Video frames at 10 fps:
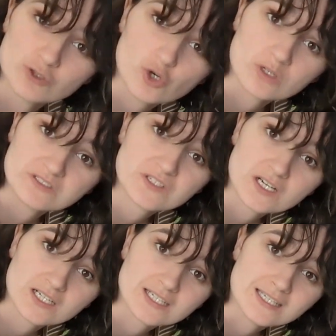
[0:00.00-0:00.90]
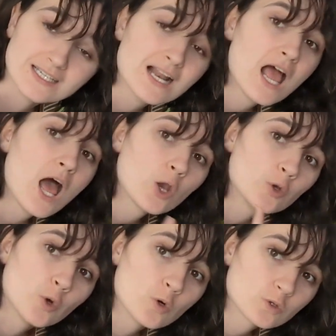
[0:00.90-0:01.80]
short circuit.
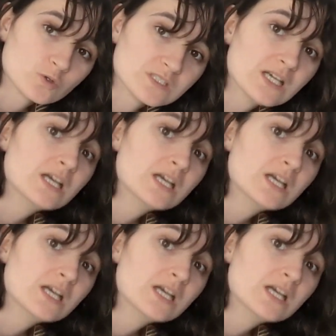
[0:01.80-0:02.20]
Not good.